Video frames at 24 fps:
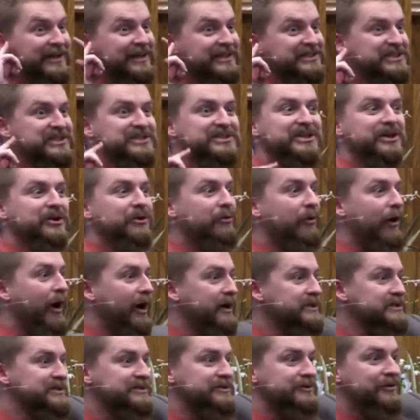She's
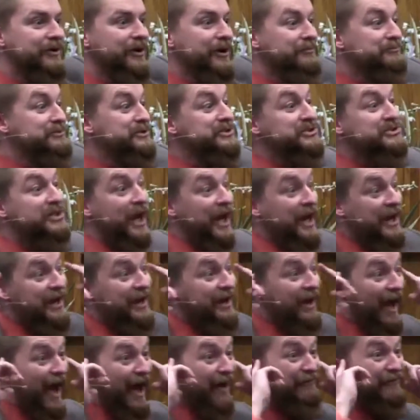across the room. Shut
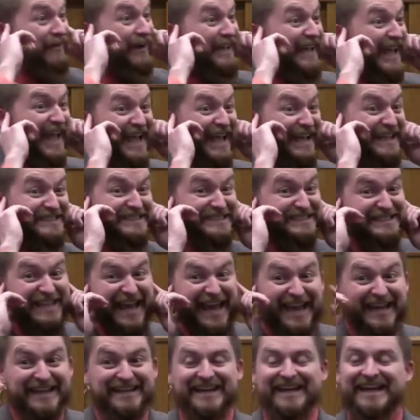it off. I can't
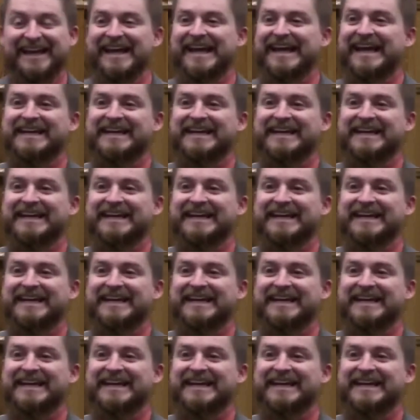stand it.